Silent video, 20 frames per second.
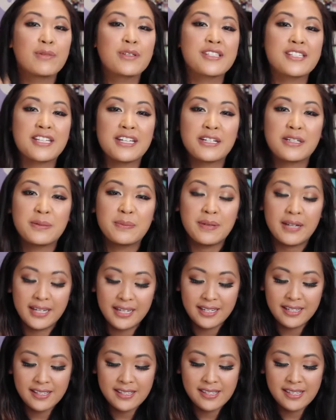mosquito
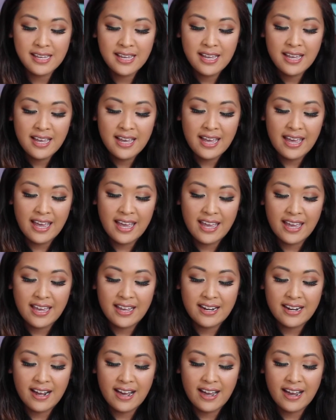bites,
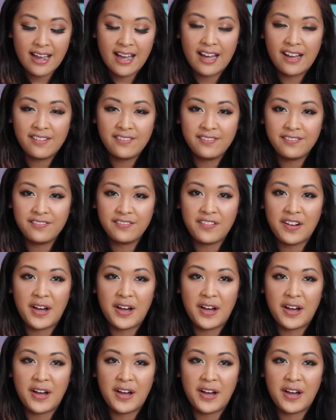and I have